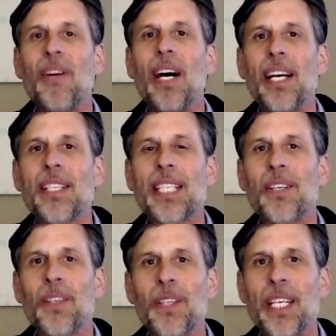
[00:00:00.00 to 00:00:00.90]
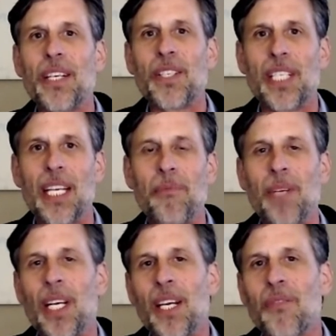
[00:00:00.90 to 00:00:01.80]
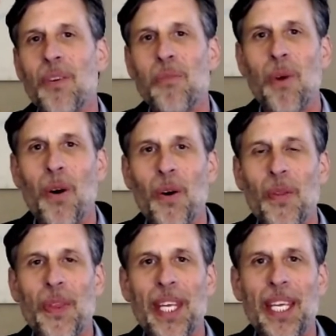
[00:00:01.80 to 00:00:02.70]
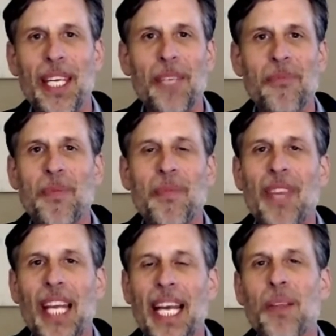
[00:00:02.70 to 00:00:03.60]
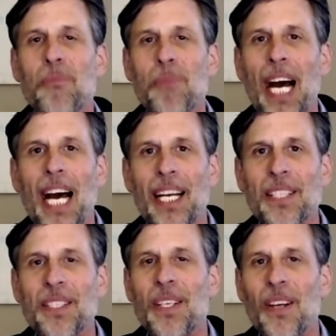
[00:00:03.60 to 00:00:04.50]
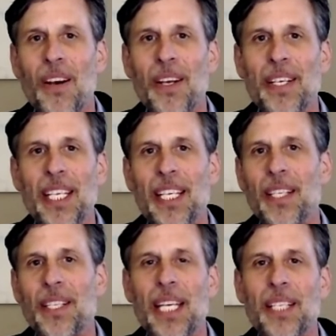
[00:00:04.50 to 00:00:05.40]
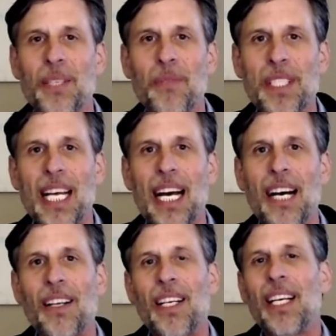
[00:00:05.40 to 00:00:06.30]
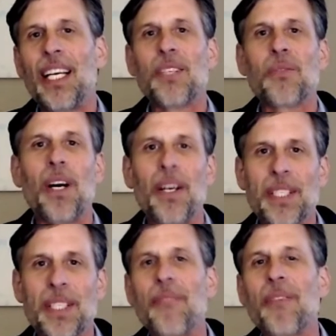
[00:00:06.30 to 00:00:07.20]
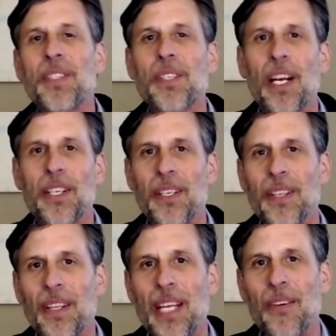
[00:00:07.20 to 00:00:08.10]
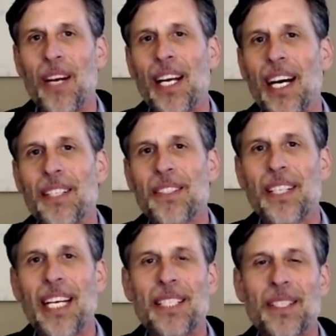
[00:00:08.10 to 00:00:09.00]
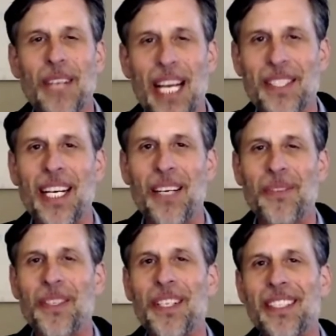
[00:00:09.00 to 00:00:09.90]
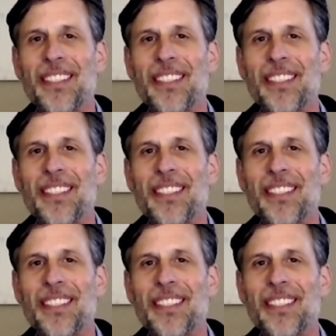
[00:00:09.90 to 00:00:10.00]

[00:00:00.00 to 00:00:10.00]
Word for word: a single leadership for both the again the products, the R and D, the things that we sell, as well as the infrastructure that they run on. So that's the rationale for it.